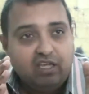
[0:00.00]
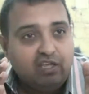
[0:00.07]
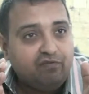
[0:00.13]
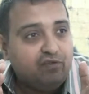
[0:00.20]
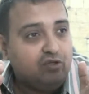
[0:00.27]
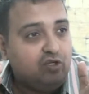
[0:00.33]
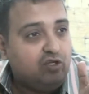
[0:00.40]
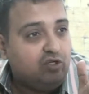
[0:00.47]

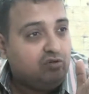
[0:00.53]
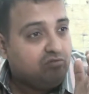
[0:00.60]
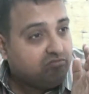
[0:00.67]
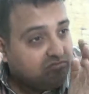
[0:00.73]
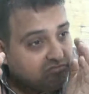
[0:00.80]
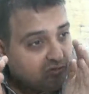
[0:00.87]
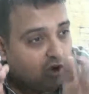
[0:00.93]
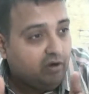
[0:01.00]
if you
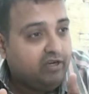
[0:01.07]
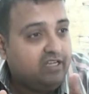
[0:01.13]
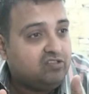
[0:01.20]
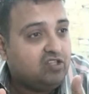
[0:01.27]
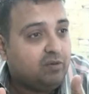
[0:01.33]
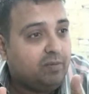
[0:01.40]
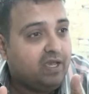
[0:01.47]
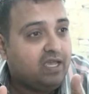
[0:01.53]

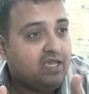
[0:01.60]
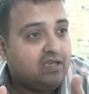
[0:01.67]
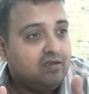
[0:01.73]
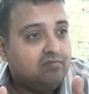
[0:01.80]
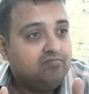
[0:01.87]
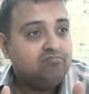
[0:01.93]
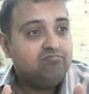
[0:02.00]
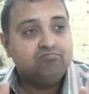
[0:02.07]
disobey,
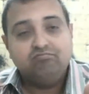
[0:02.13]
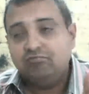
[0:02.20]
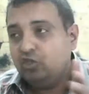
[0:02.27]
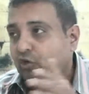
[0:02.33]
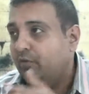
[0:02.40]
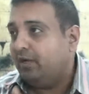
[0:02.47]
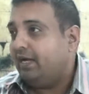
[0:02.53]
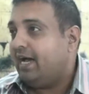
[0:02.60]

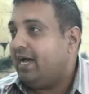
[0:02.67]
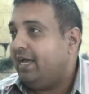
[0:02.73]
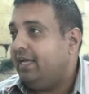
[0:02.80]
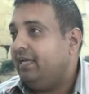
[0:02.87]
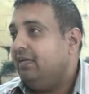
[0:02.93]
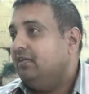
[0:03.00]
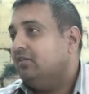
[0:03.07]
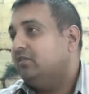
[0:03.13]
you will
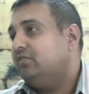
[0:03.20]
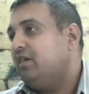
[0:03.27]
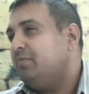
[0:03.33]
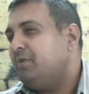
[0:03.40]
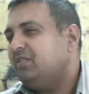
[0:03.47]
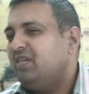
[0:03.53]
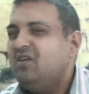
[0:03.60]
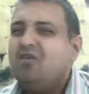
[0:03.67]
die. The
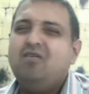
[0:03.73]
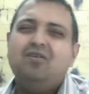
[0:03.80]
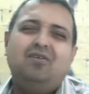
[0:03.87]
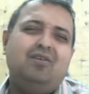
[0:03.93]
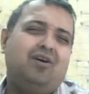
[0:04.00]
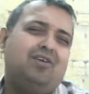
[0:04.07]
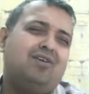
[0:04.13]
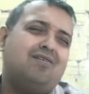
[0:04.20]
serpent said, no,
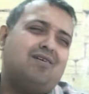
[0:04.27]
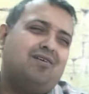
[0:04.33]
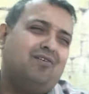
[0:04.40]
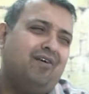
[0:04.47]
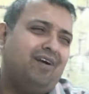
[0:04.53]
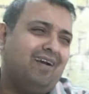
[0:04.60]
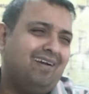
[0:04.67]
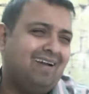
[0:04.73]
you're not
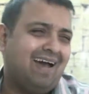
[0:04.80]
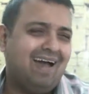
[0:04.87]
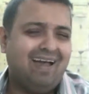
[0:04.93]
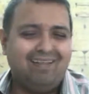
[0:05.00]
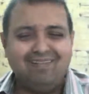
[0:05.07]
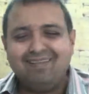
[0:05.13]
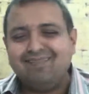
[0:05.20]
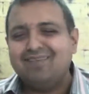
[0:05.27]
going to
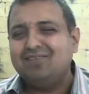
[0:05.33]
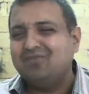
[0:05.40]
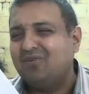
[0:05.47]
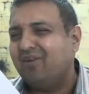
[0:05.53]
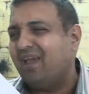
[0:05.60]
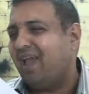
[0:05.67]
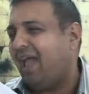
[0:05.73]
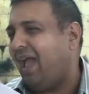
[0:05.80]
die. Nothing's
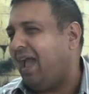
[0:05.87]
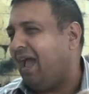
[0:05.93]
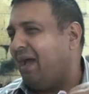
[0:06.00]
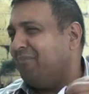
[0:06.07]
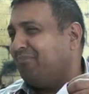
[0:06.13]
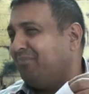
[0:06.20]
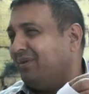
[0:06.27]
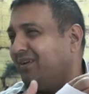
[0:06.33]
going to
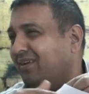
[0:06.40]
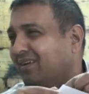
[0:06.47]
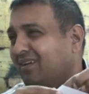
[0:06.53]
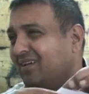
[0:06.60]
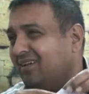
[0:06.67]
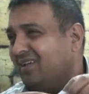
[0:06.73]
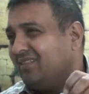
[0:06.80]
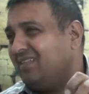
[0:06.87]
happen.
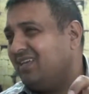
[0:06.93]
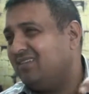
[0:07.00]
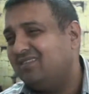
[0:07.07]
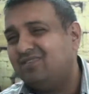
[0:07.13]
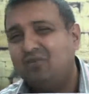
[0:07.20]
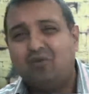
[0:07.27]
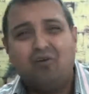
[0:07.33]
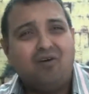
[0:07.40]
Nothing
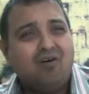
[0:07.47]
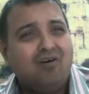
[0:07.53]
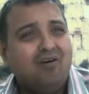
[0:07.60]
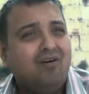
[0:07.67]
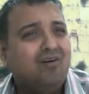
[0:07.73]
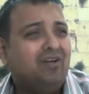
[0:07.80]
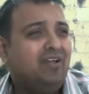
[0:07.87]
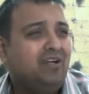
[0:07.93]
is
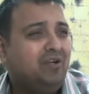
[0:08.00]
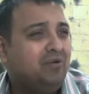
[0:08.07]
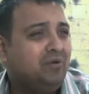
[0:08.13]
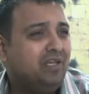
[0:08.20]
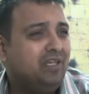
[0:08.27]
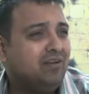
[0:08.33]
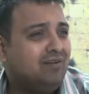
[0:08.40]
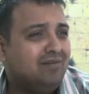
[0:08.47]
wrong in
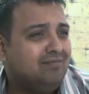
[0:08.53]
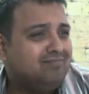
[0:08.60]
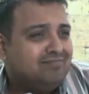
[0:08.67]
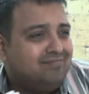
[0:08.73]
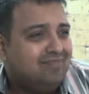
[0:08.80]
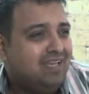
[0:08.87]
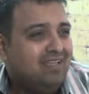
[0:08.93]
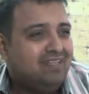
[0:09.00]
doing, you know.
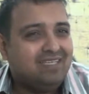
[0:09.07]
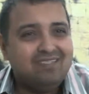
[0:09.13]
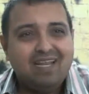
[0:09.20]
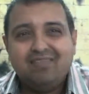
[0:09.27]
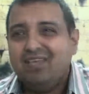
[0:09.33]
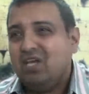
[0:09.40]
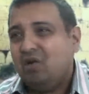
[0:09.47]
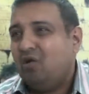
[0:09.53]
There's
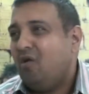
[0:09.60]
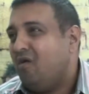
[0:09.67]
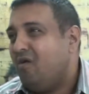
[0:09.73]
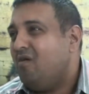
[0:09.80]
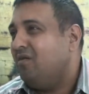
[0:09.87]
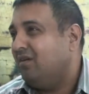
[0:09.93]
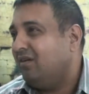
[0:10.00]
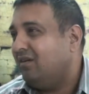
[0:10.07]
nothing
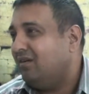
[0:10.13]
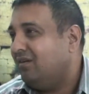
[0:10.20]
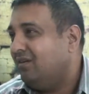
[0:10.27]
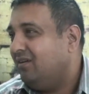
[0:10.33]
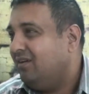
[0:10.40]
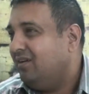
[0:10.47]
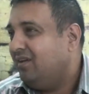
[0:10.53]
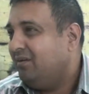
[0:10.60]
wrong.
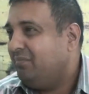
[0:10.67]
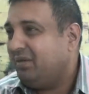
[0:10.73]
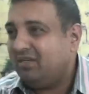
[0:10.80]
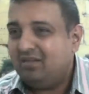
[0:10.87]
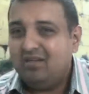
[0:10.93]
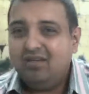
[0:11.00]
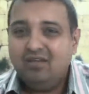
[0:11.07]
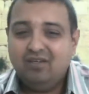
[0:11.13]

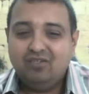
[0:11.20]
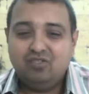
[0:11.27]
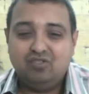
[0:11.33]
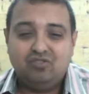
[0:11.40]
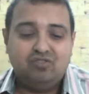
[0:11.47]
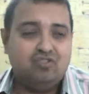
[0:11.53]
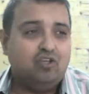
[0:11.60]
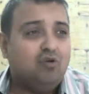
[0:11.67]
But
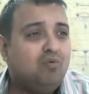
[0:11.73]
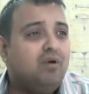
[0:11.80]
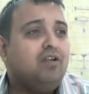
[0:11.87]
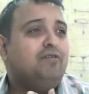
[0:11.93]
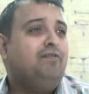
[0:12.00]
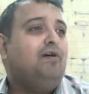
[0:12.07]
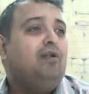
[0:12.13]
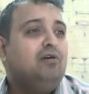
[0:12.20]
do you
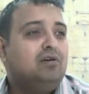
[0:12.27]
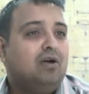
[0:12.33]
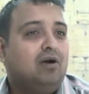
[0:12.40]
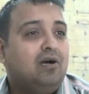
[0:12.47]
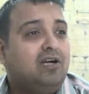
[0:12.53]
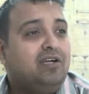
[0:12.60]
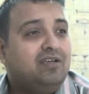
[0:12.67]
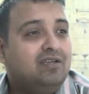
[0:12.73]
want to follow
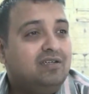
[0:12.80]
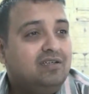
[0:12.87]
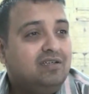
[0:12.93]
God?